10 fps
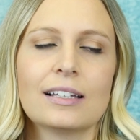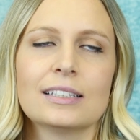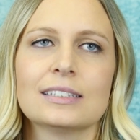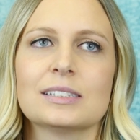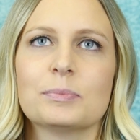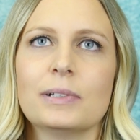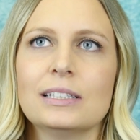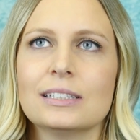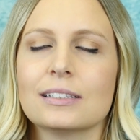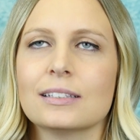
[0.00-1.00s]
It's
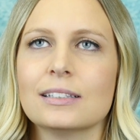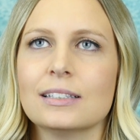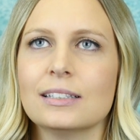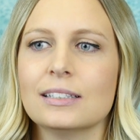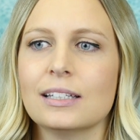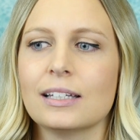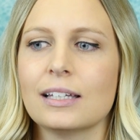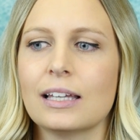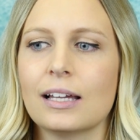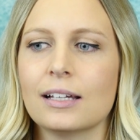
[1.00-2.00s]
basically
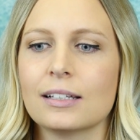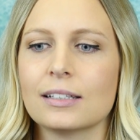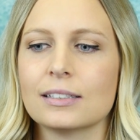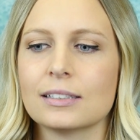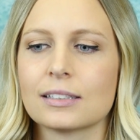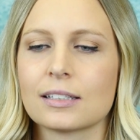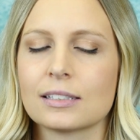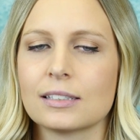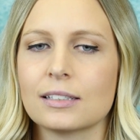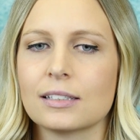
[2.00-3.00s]
uh,
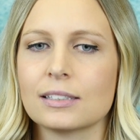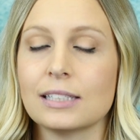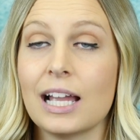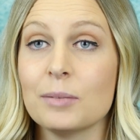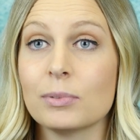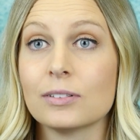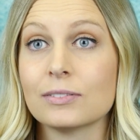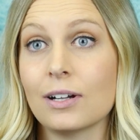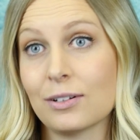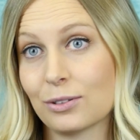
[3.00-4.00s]
a type of
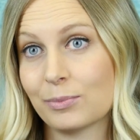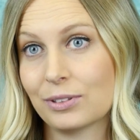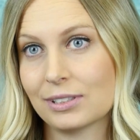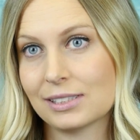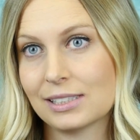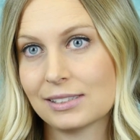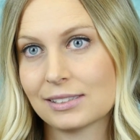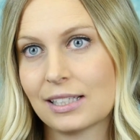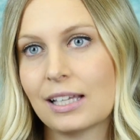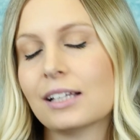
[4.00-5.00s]
an autoimmune
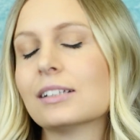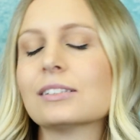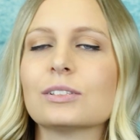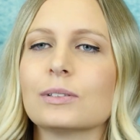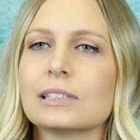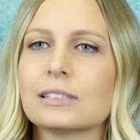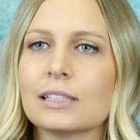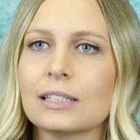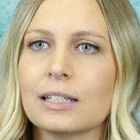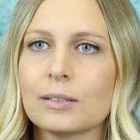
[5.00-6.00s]
disease. So it's
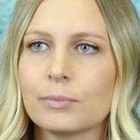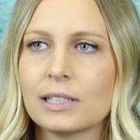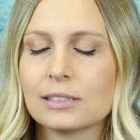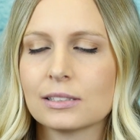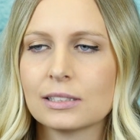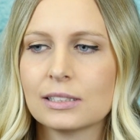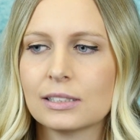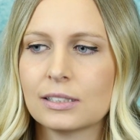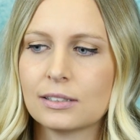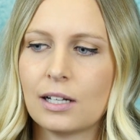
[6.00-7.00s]
an,
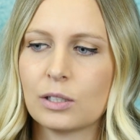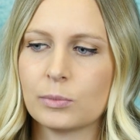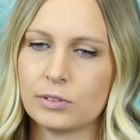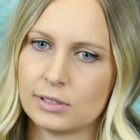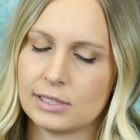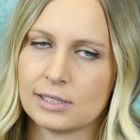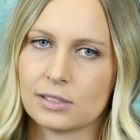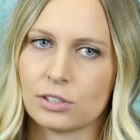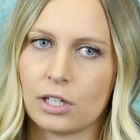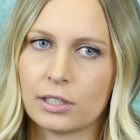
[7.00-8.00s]
basically the autoimmune disease
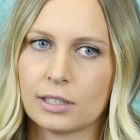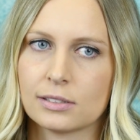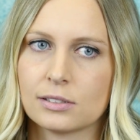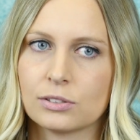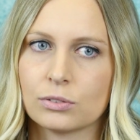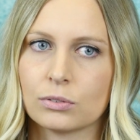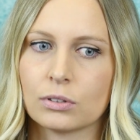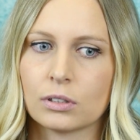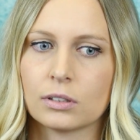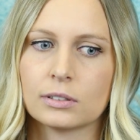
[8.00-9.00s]
targets
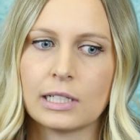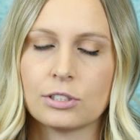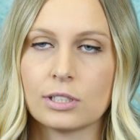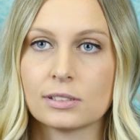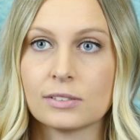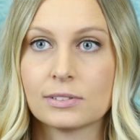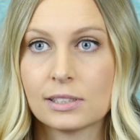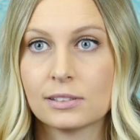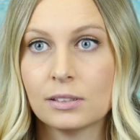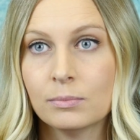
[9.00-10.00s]
your digestive
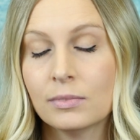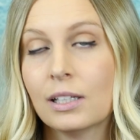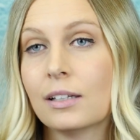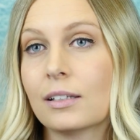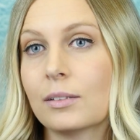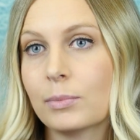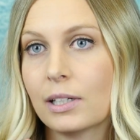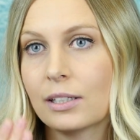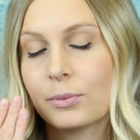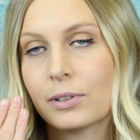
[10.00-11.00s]
system. It can be
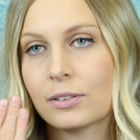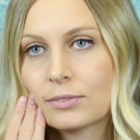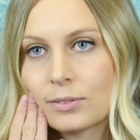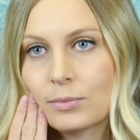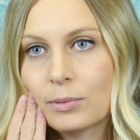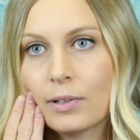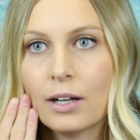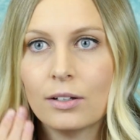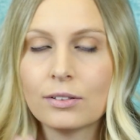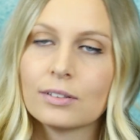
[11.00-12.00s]
anywhere from your
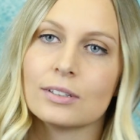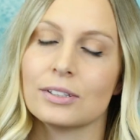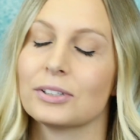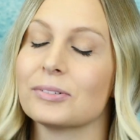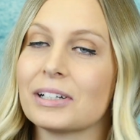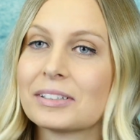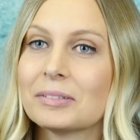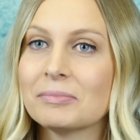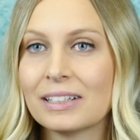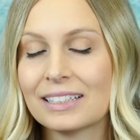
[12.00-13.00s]
mouth to your
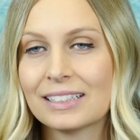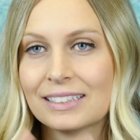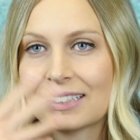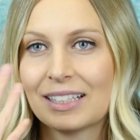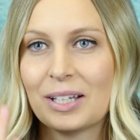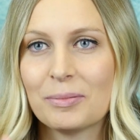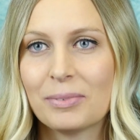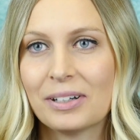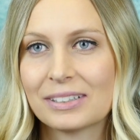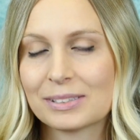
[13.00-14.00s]
rectum, any
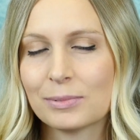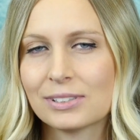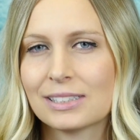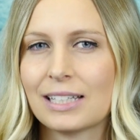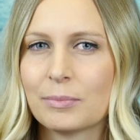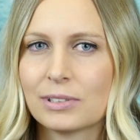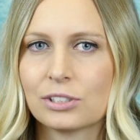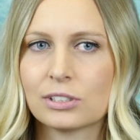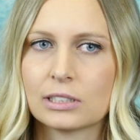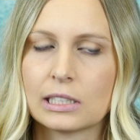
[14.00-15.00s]
parts. Most of the time,
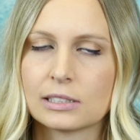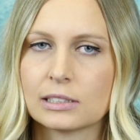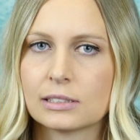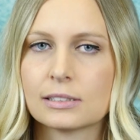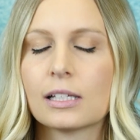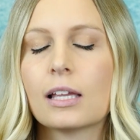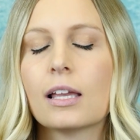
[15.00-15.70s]
it's your intestines.